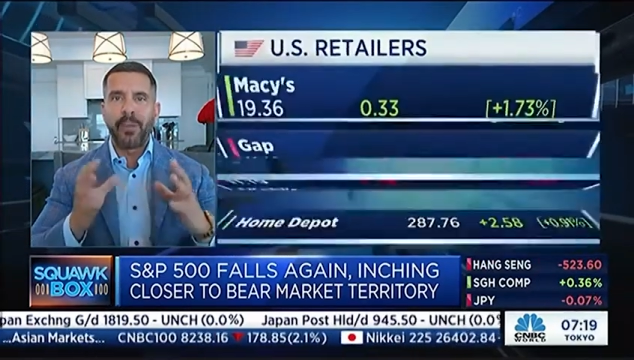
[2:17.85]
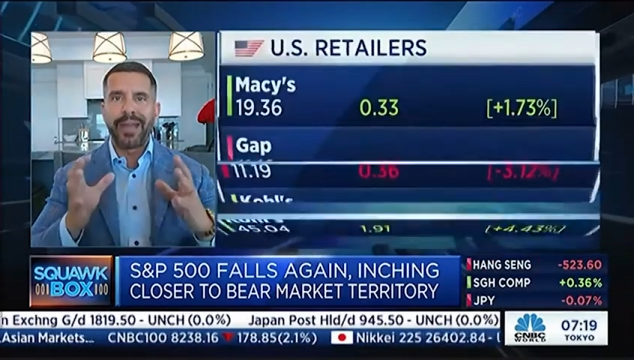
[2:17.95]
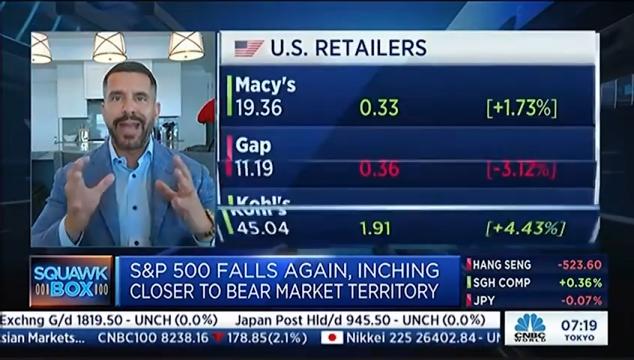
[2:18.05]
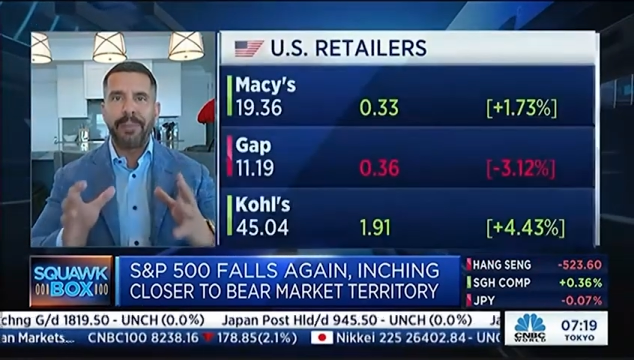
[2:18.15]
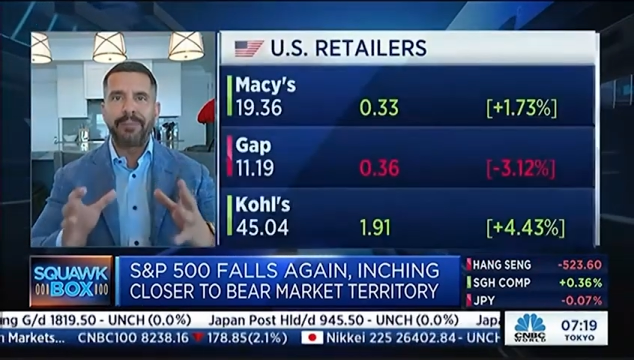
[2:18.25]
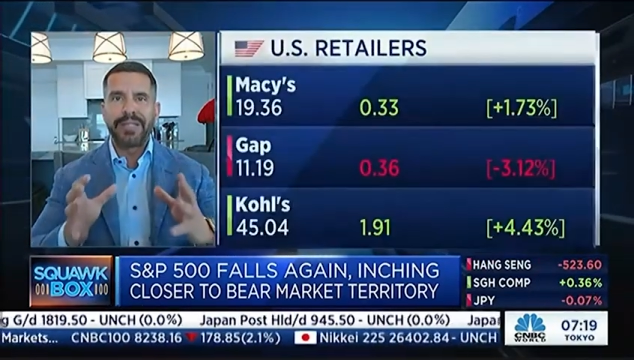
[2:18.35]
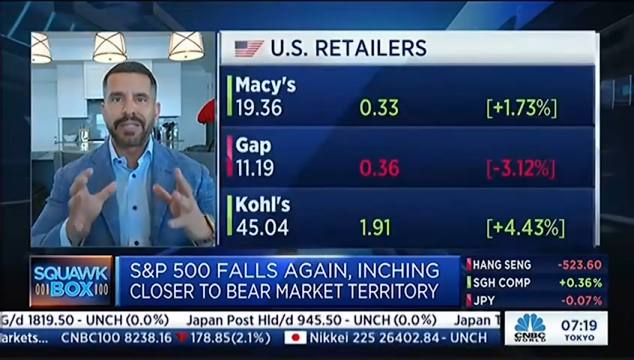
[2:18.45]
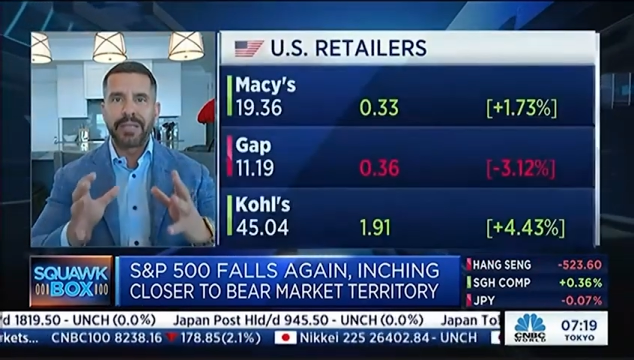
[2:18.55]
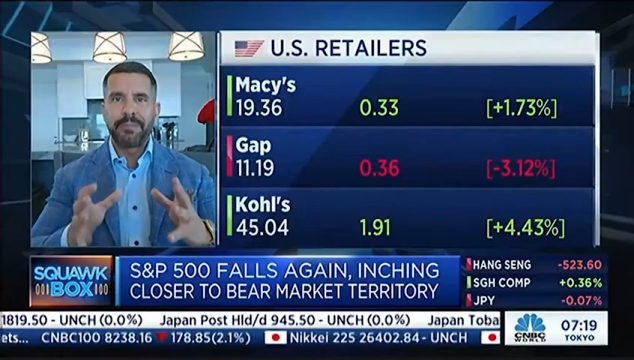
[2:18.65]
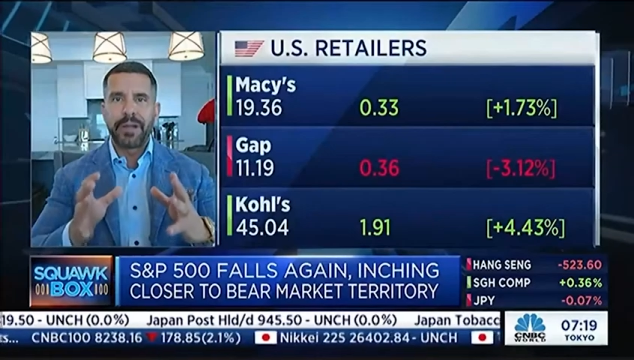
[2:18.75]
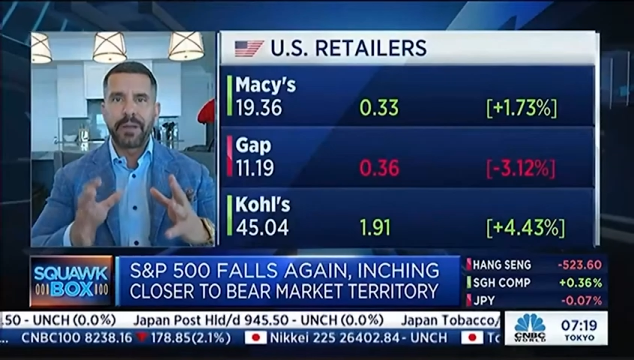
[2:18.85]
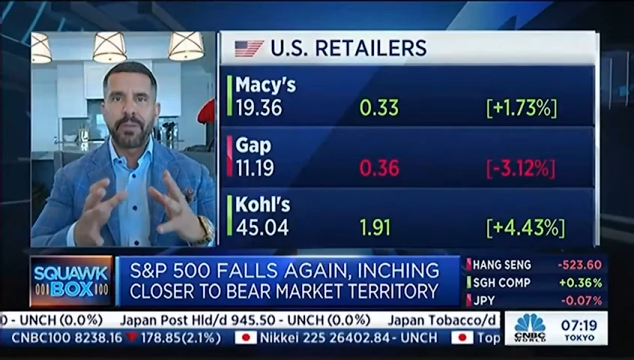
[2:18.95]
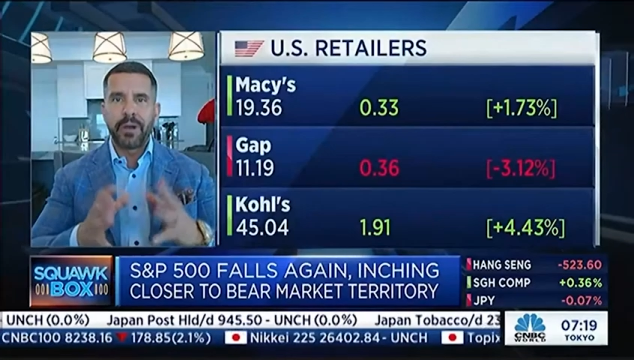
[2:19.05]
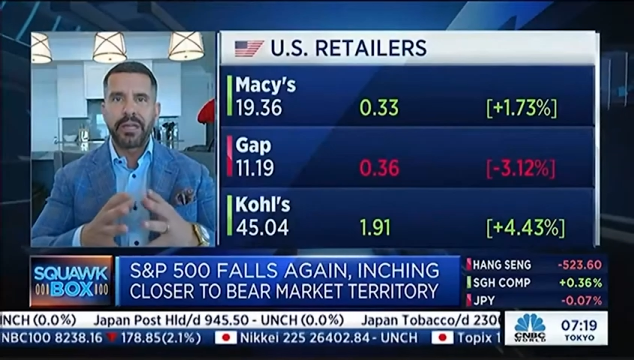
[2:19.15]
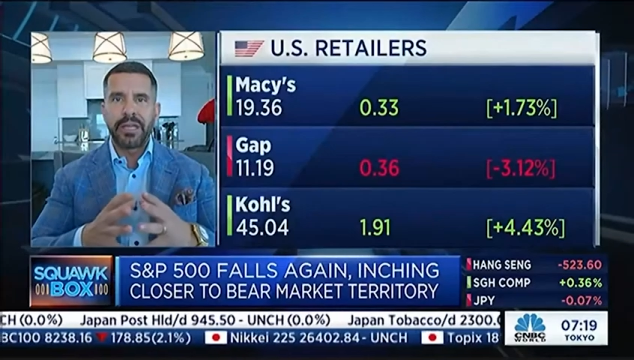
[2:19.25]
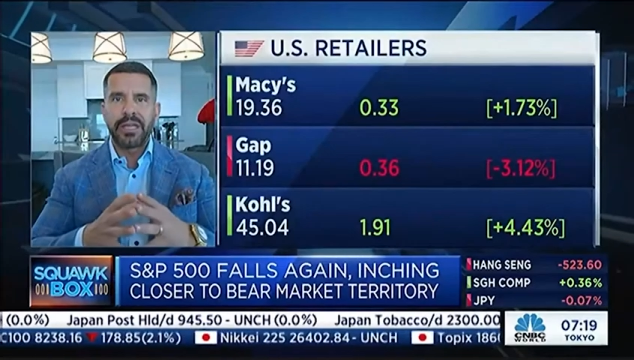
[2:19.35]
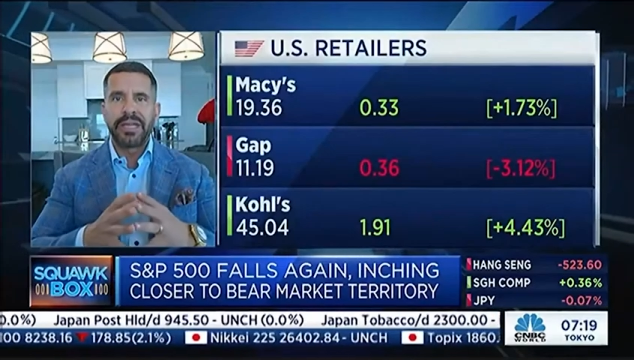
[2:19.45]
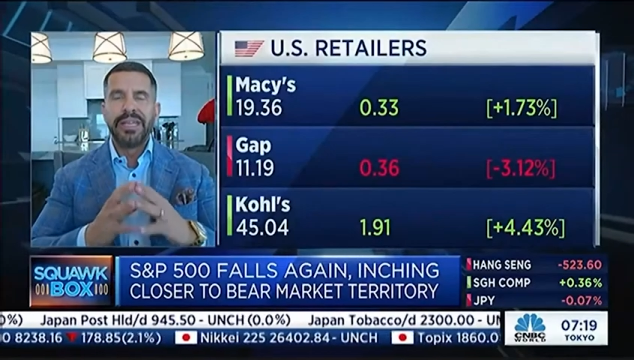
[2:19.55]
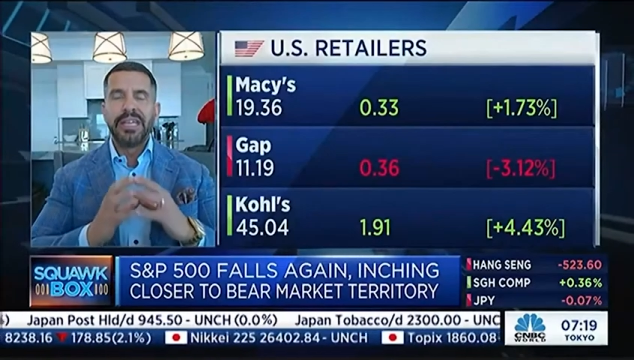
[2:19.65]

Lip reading: And what happens in the bear market,